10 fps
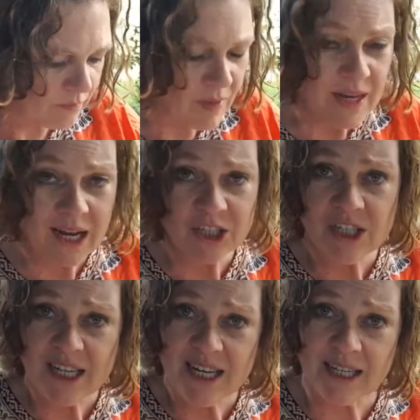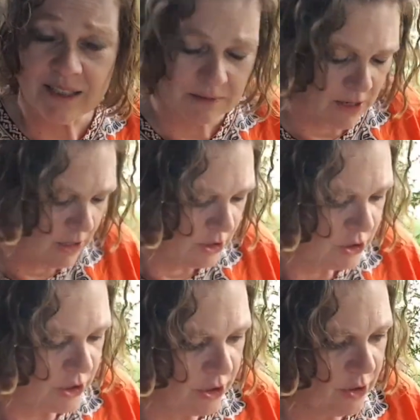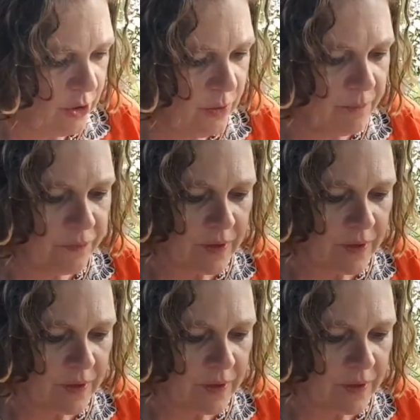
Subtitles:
in Argentinian. So